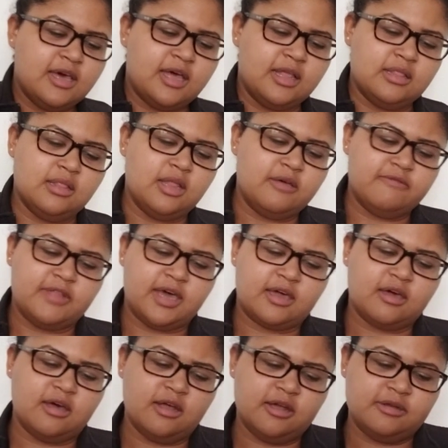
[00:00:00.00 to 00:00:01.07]
I love that
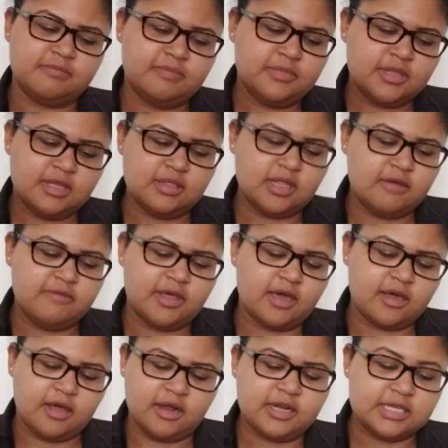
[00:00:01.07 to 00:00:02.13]
card. Love
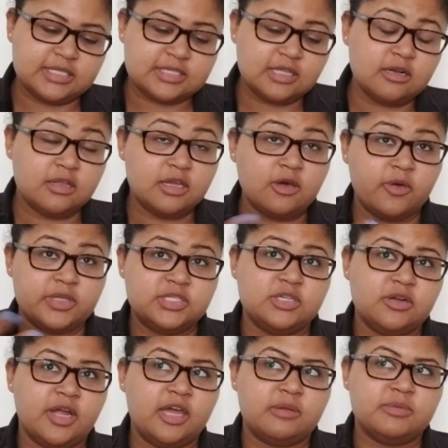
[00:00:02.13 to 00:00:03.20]
that card. It's literally going to
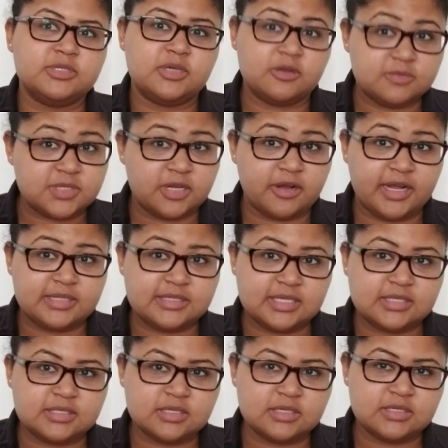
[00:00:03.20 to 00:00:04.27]
your animal totems and your
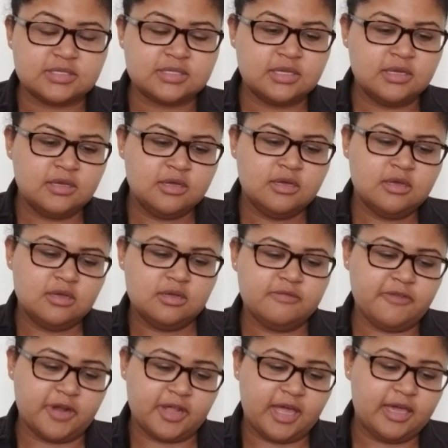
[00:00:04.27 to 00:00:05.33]
ancestors
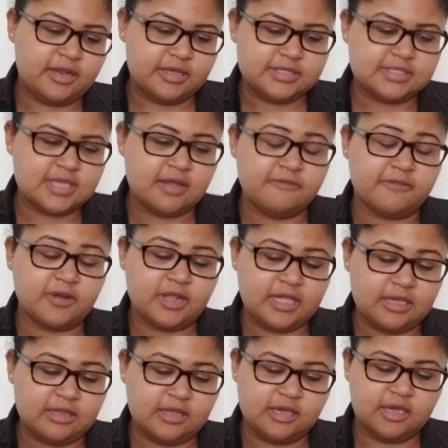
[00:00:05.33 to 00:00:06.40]
for guidance and for
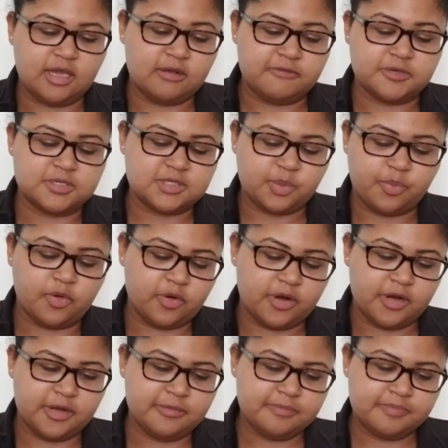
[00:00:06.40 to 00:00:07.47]
healing and for
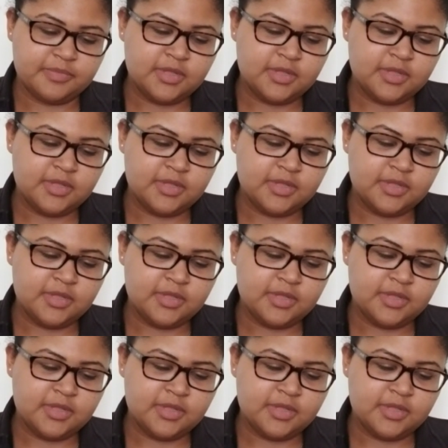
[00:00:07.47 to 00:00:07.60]
support.